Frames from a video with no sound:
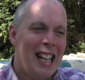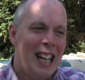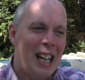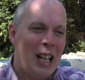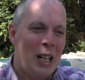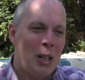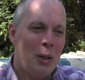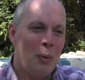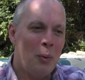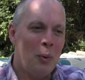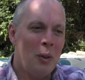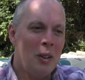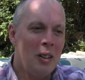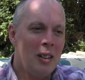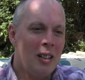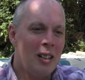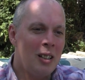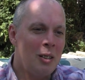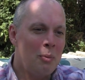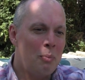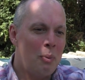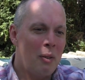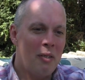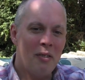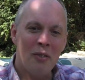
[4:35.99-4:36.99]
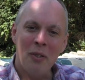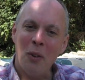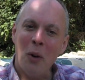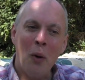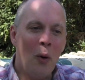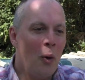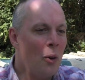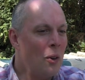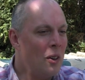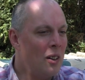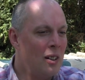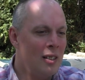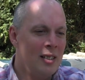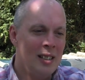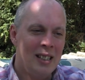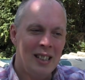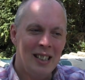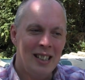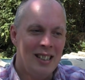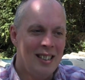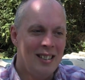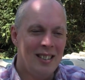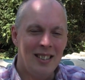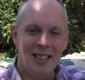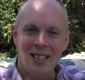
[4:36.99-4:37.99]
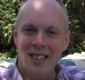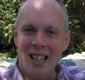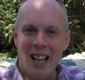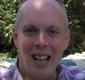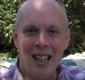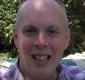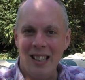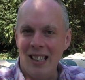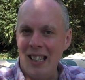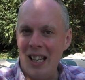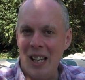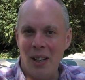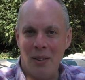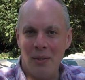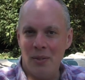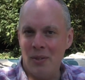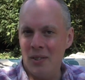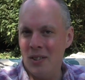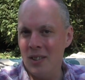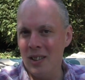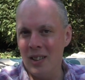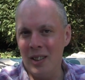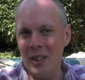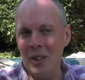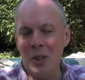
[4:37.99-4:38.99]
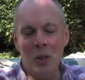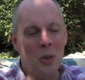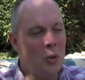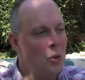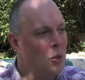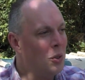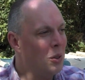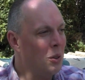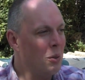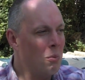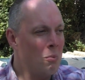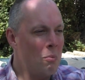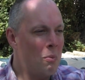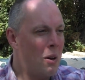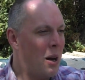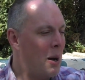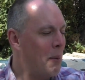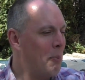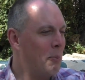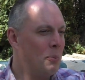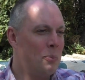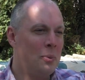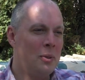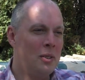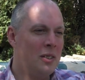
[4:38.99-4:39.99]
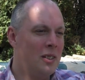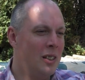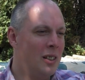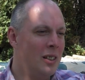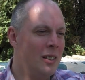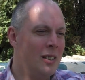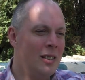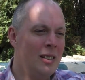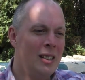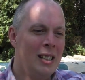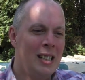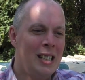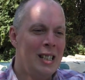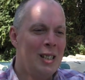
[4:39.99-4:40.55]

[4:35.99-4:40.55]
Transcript: in a world before sat navs and Google Maps and